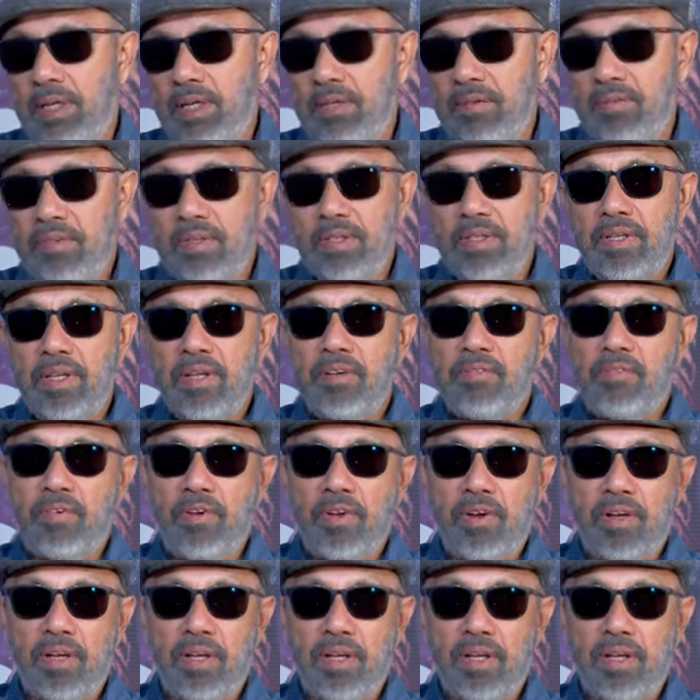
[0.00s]
I went there
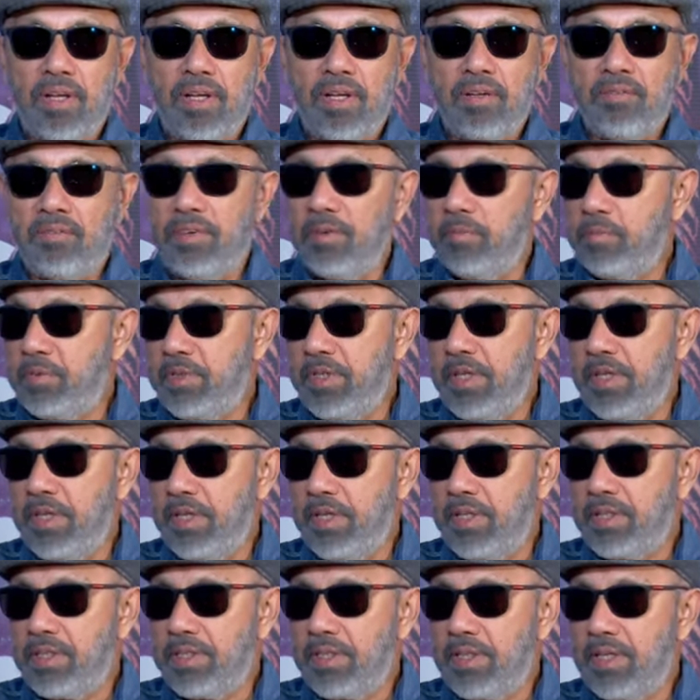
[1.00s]
for a web
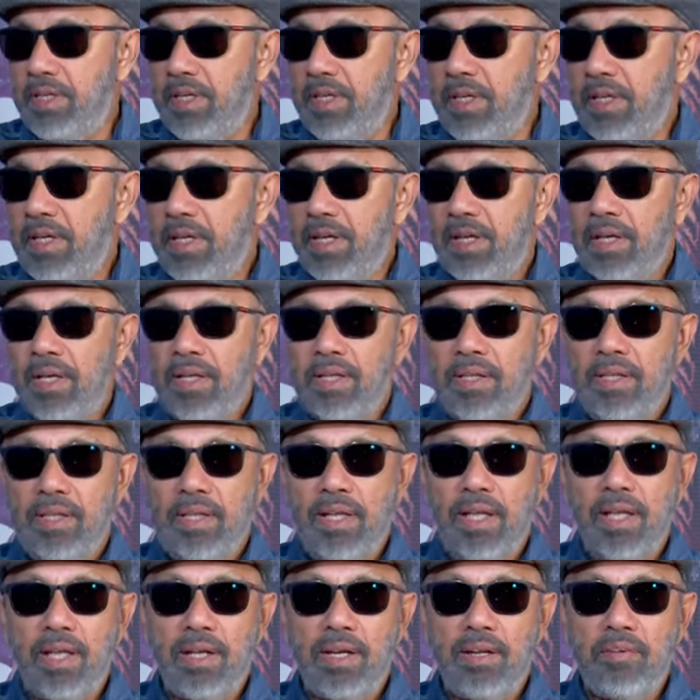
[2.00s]
series.
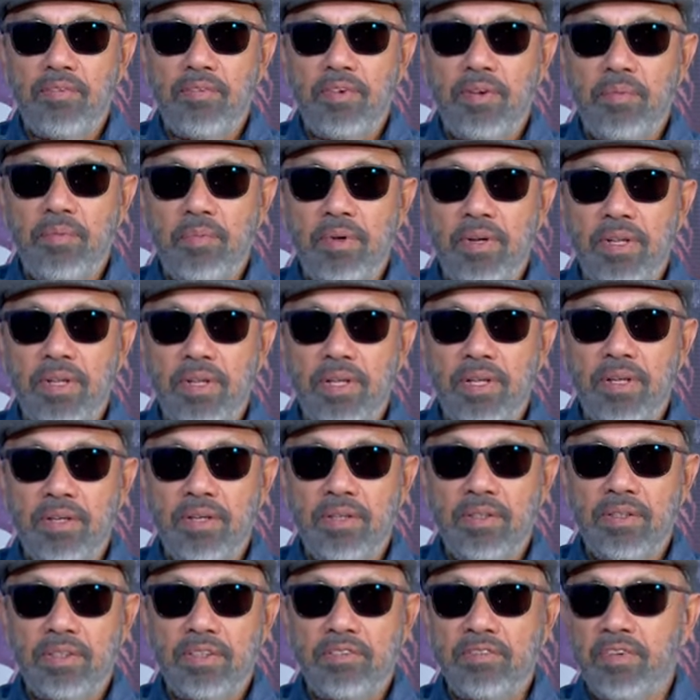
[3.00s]
There everybody,
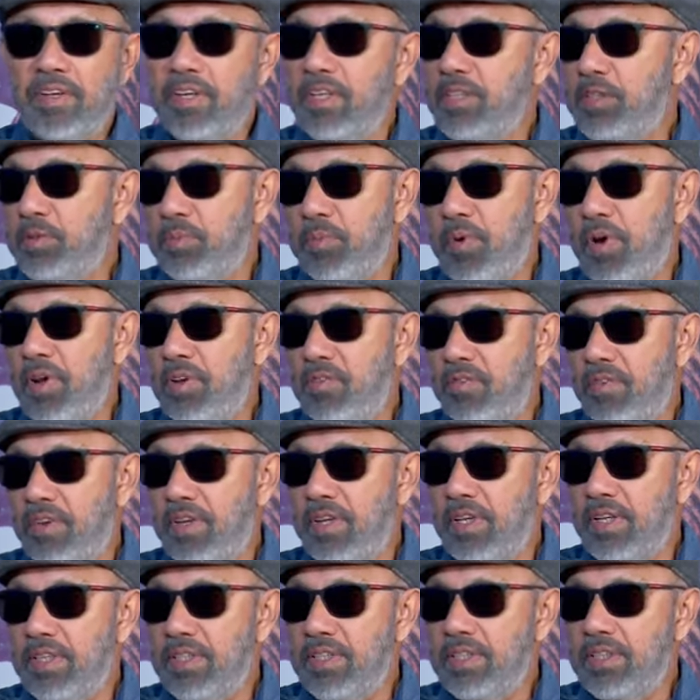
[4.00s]
it's a very small
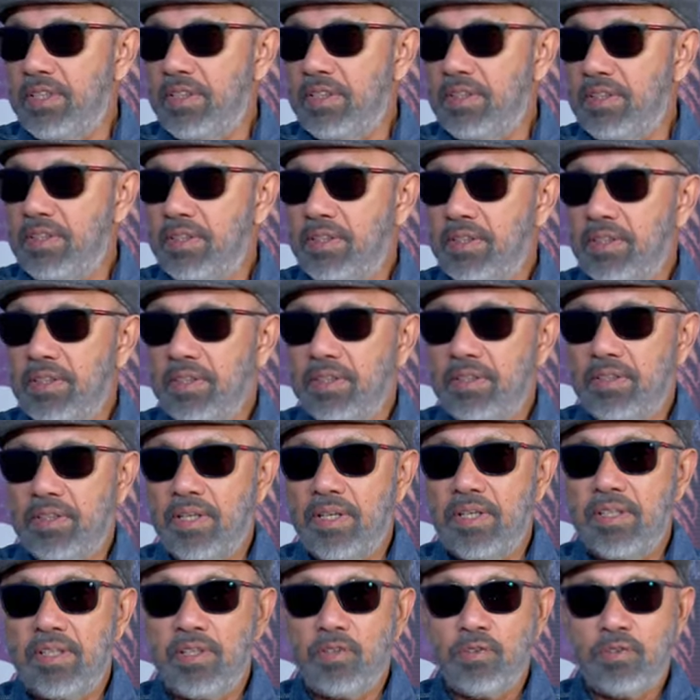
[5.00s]
village,
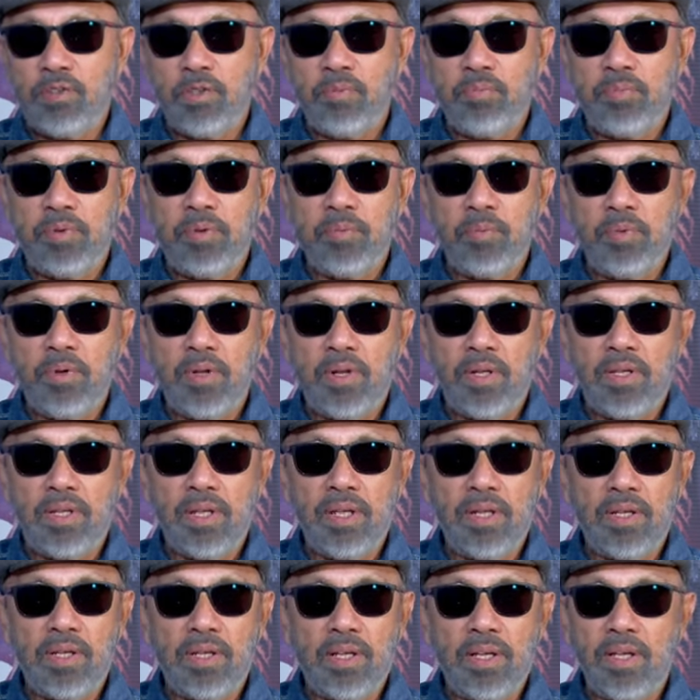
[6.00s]
3,000 people are
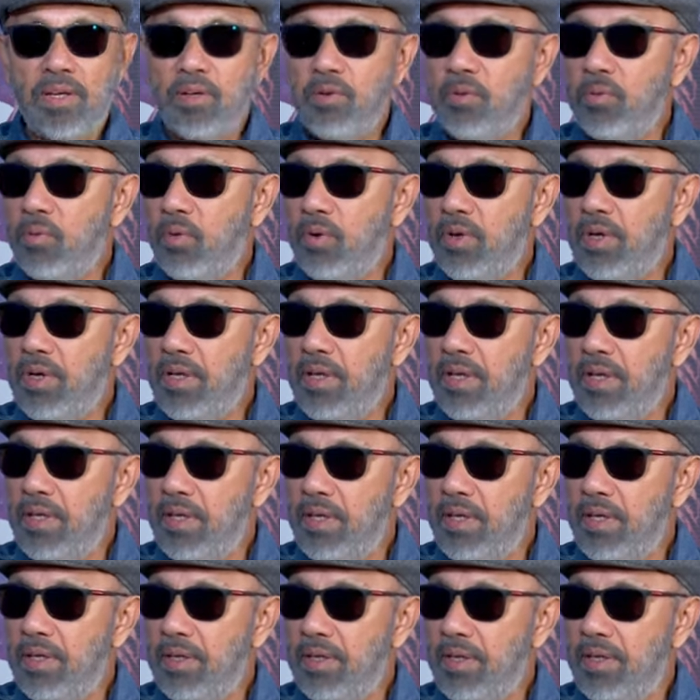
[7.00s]
there, they know only
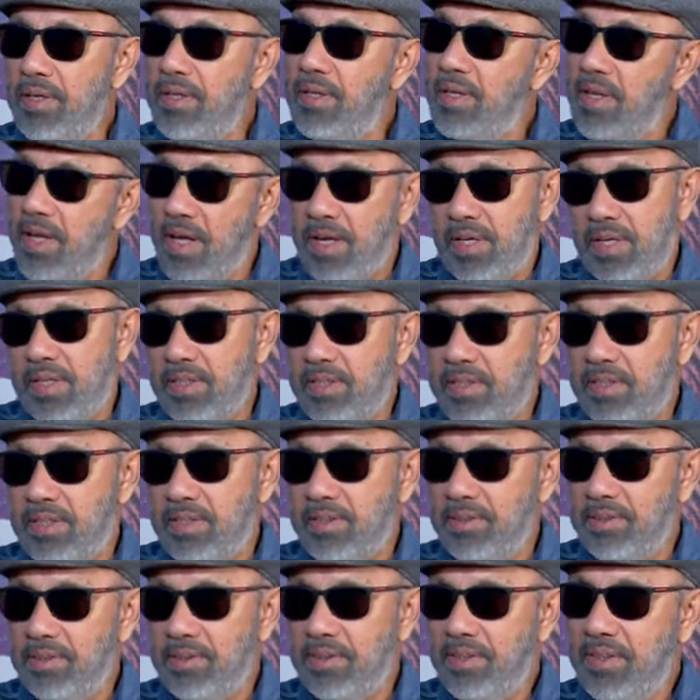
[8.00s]
Hindi
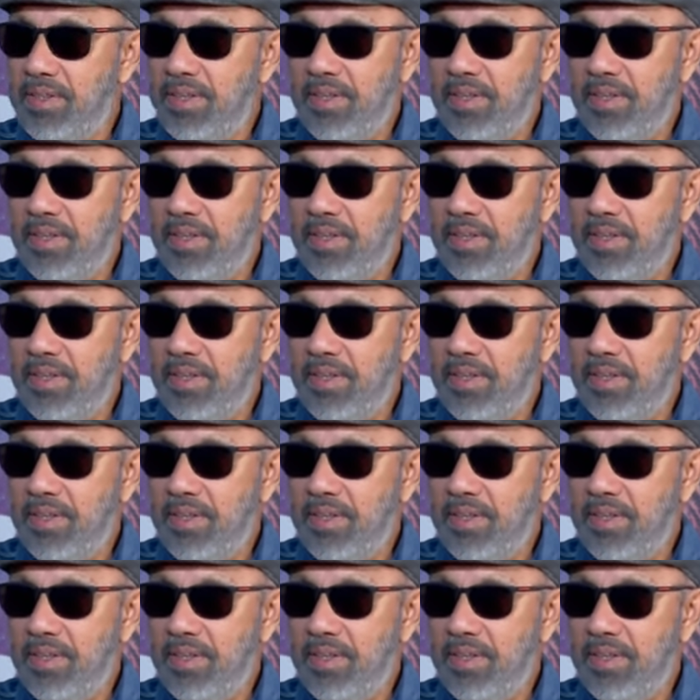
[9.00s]
artists.